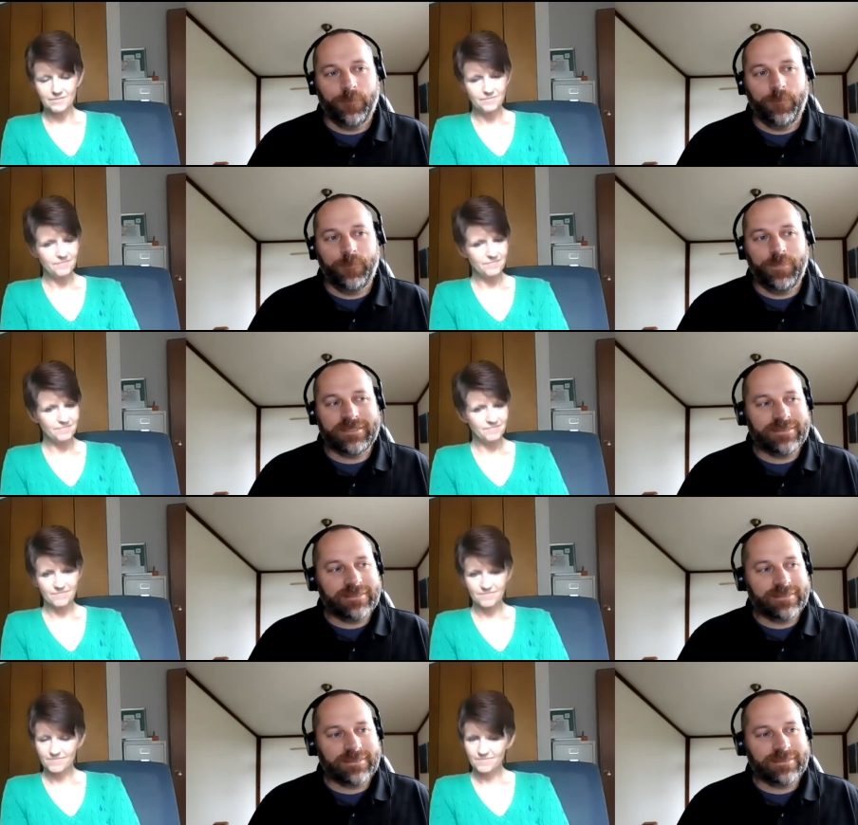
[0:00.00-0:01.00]

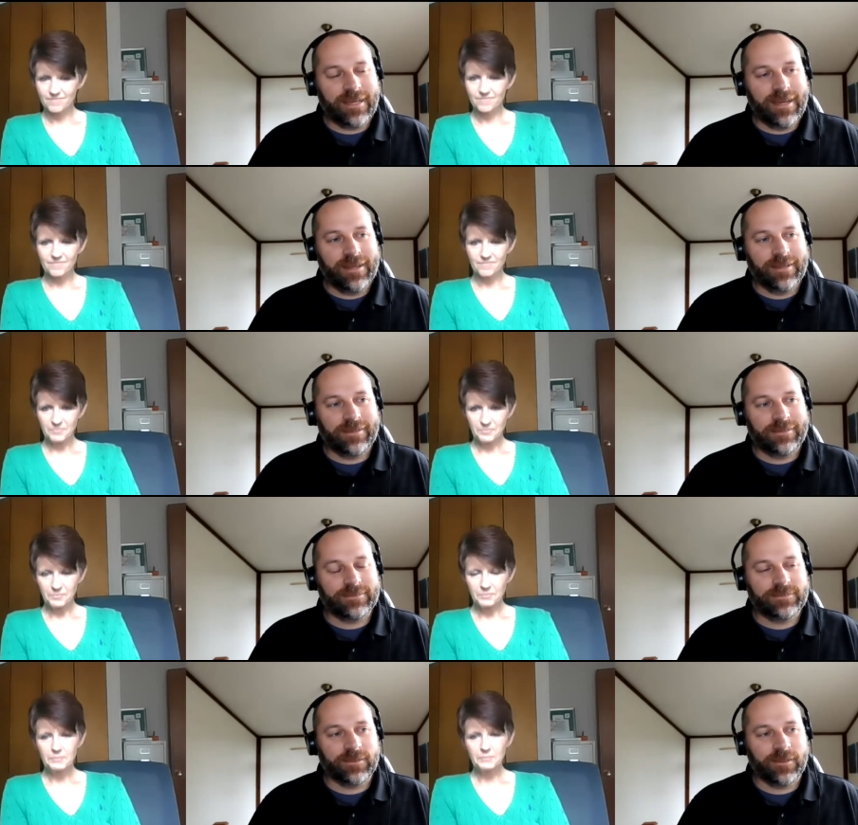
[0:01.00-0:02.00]
Speaker 1: business
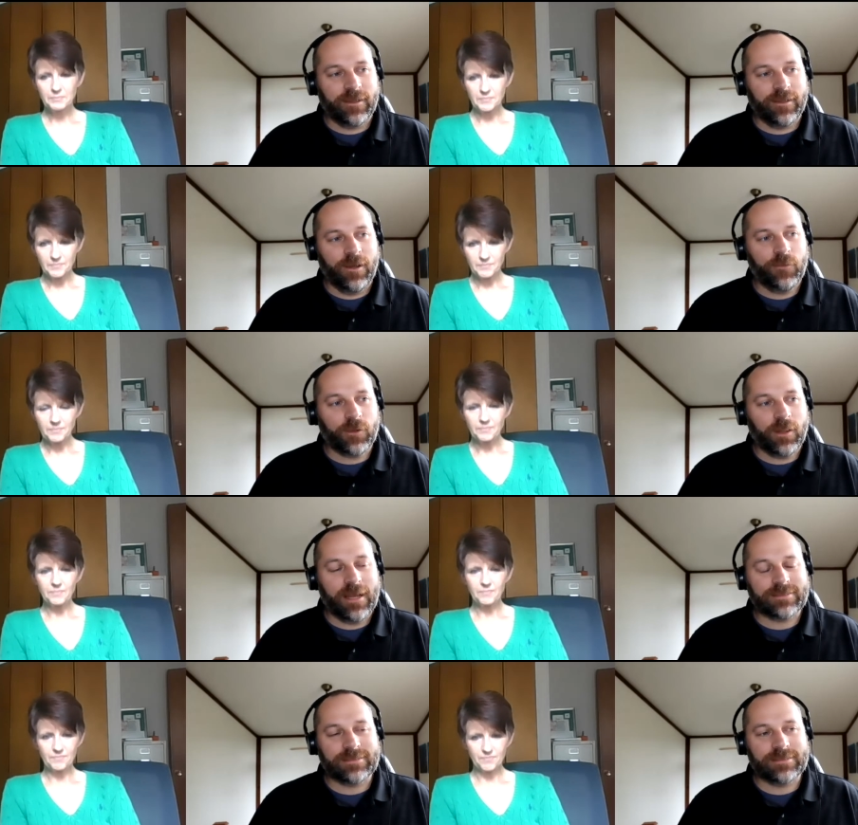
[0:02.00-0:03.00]
and uh, other
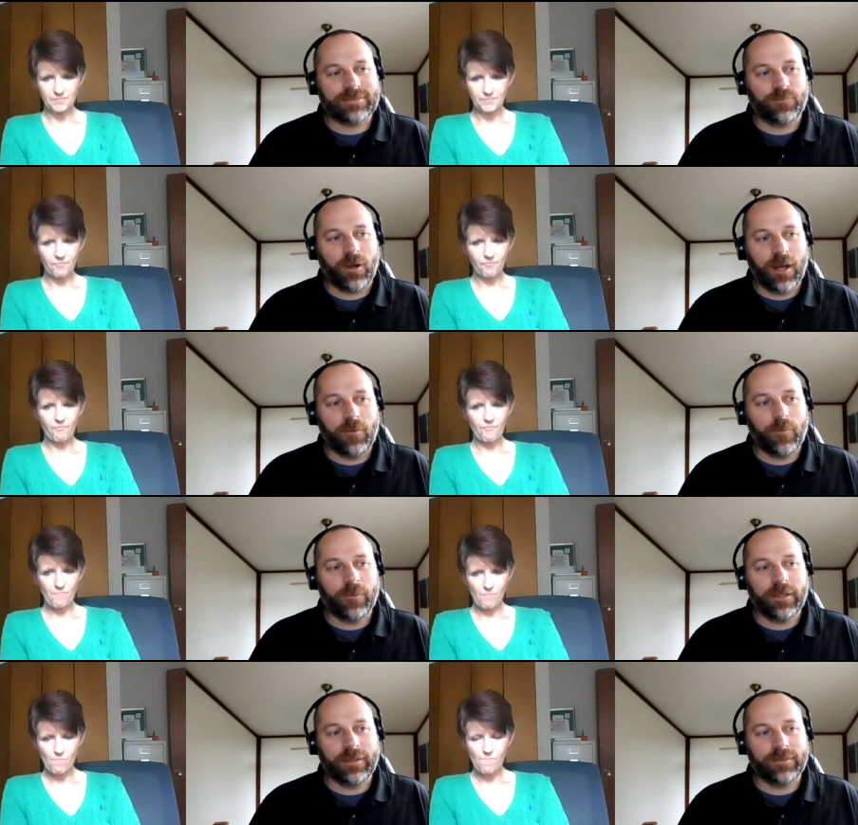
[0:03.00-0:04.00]
classes
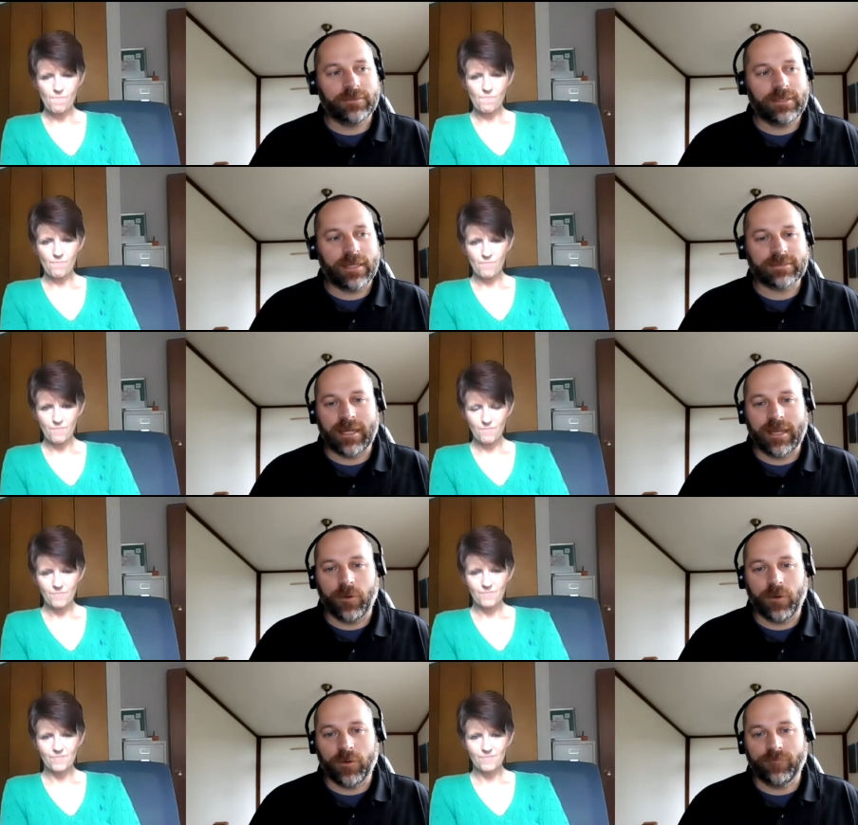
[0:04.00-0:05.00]
probably take a side
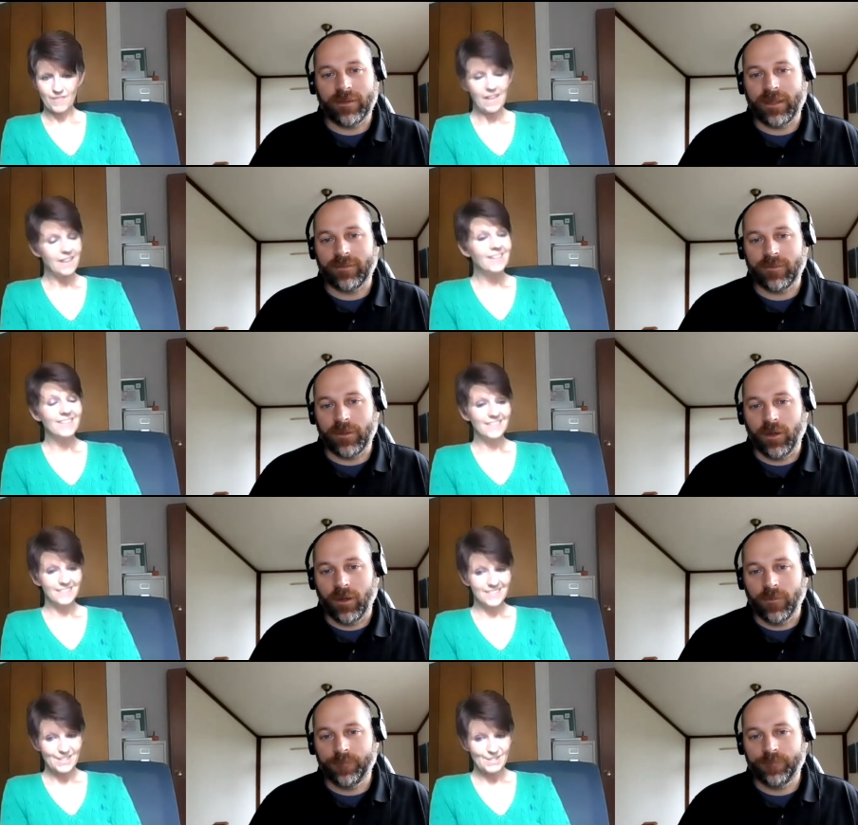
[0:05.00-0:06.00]
burner if they get them at
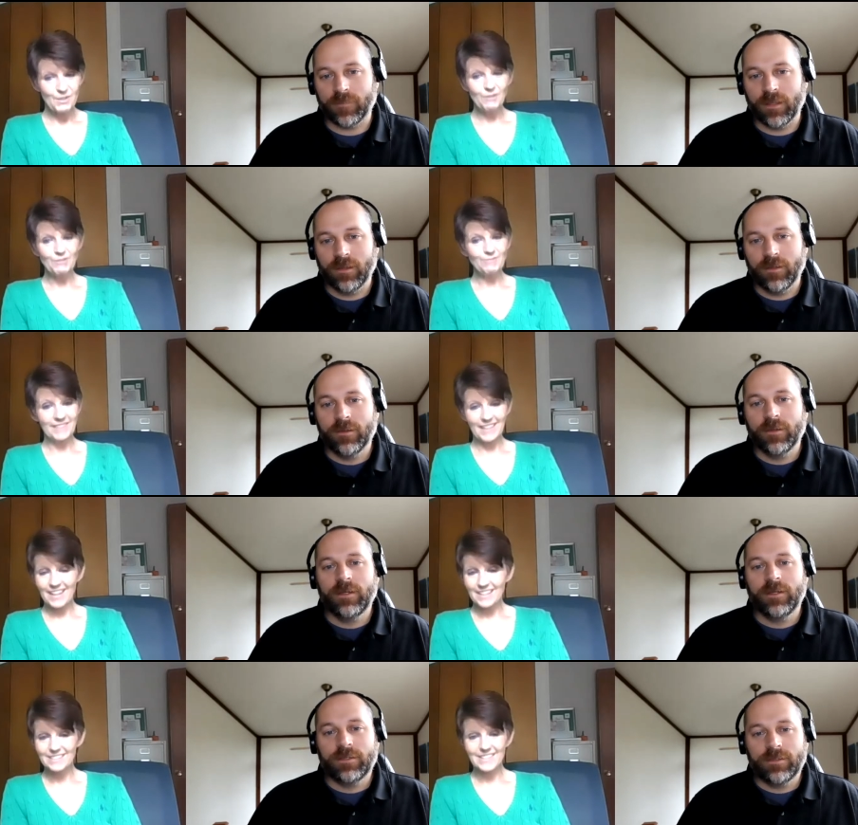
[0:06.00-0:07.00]
all
Speaker 2: they do
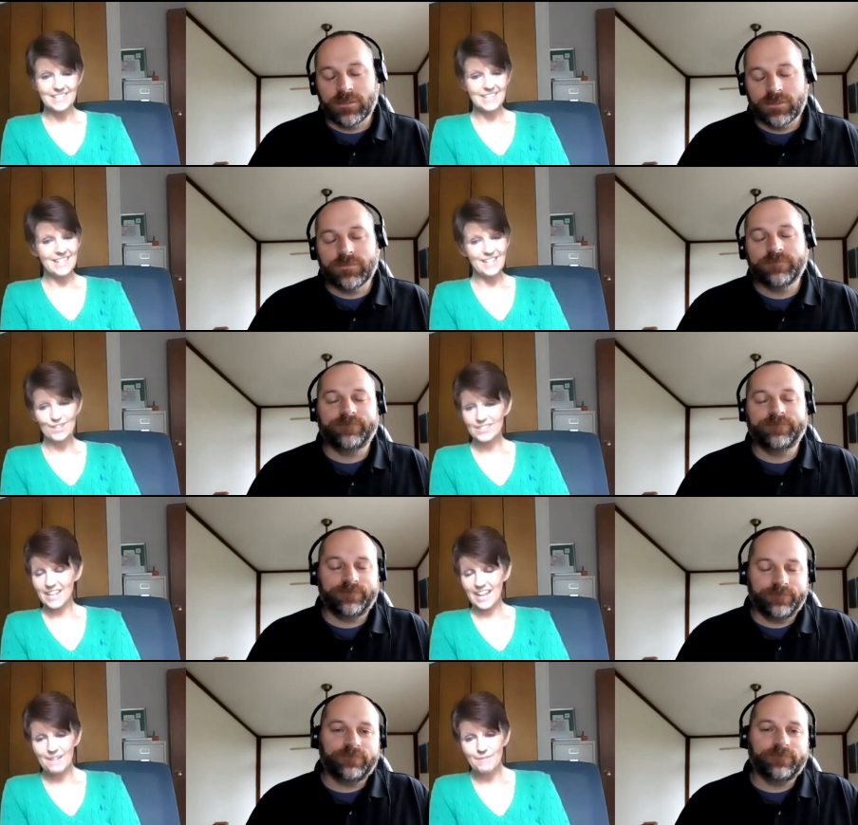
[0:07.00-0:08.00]
yeah they say that all the
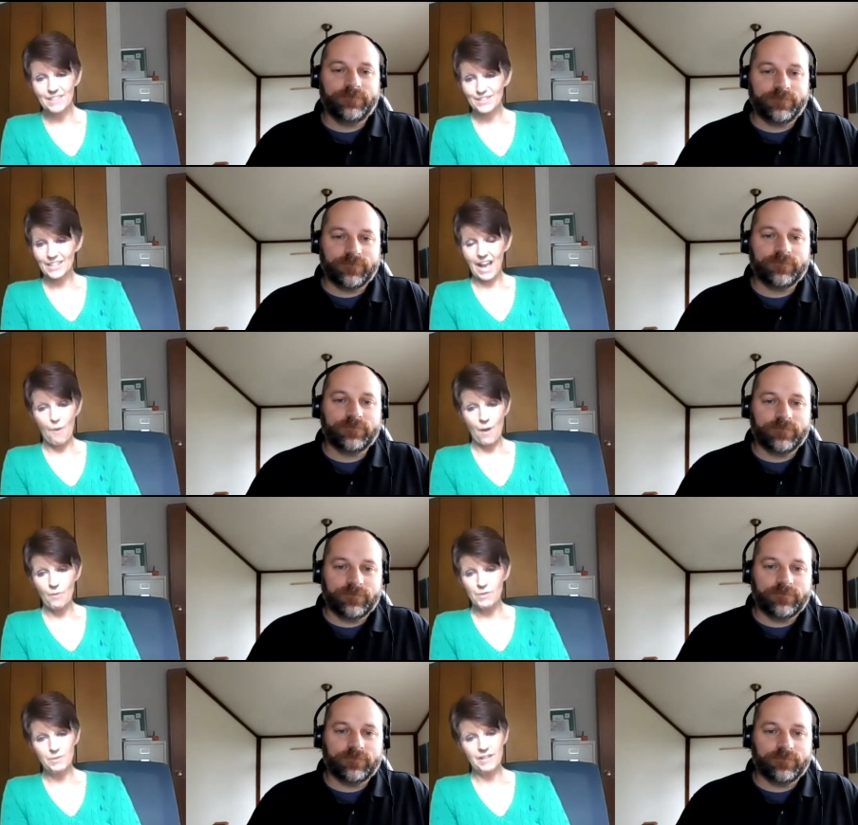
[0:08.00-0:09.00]
time that they're like
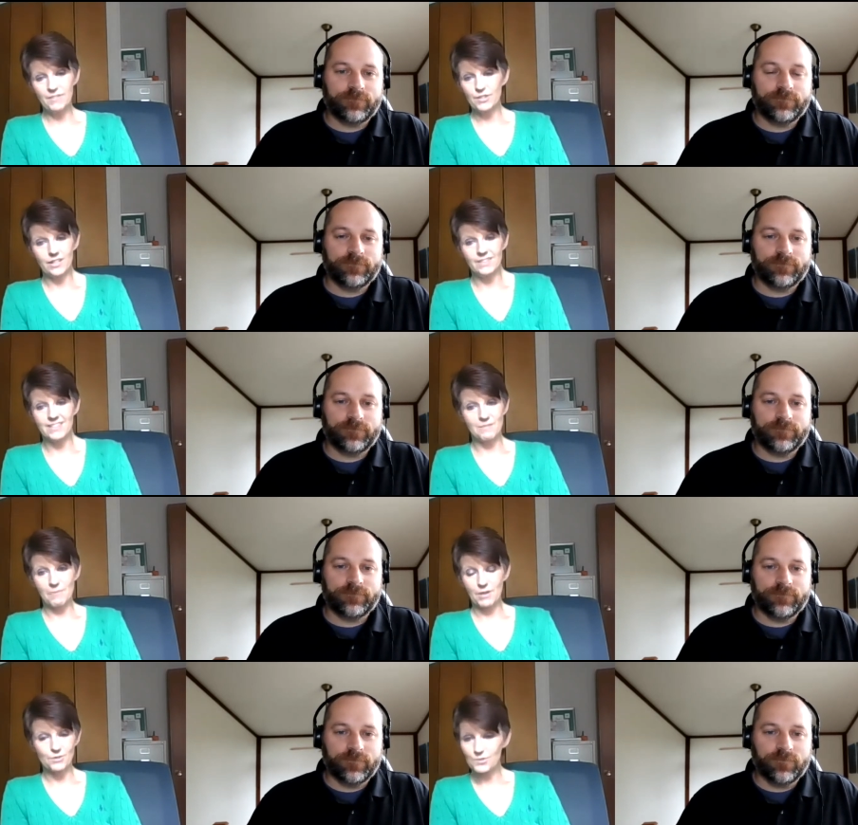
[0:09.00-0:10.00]
wow we were never taught this in
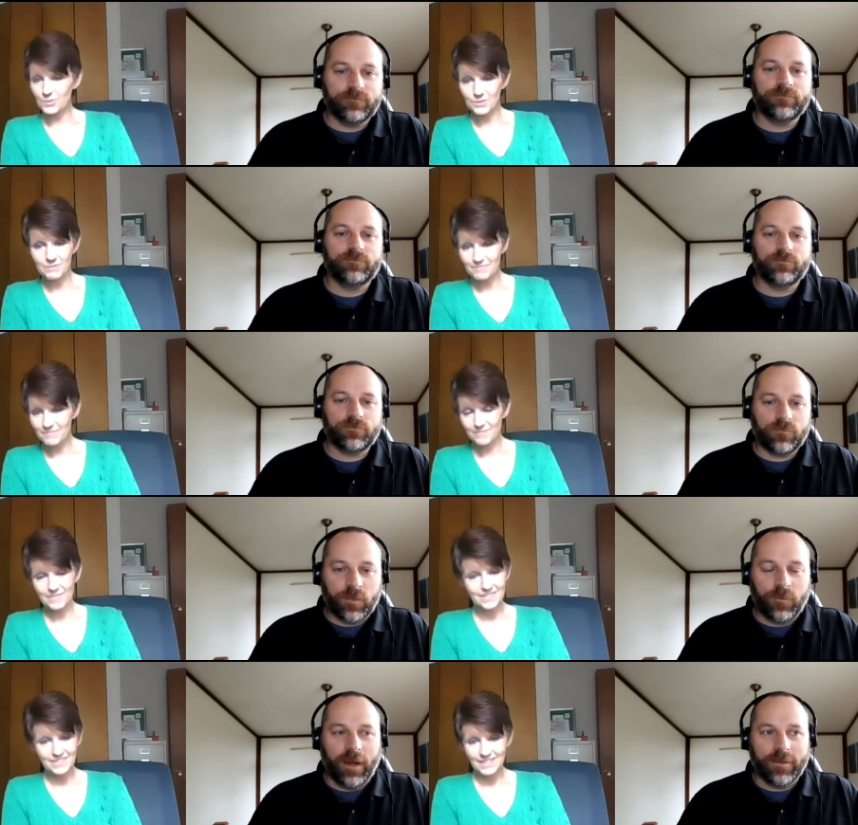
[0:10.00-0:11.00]
medical school
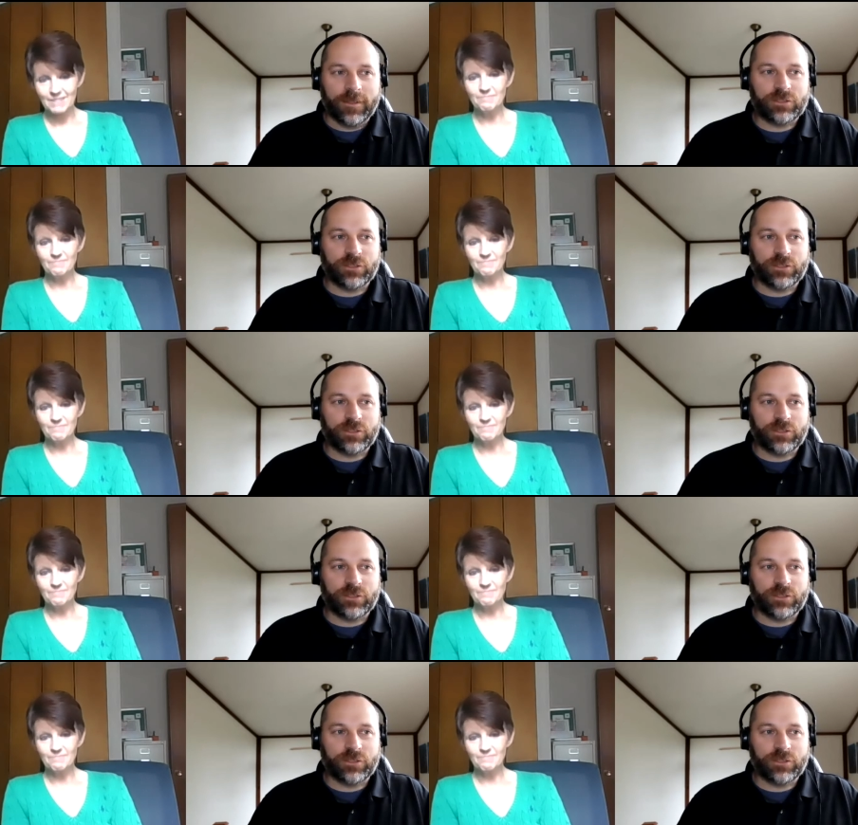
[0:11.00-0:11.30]
Speaker 1: right because yep. you're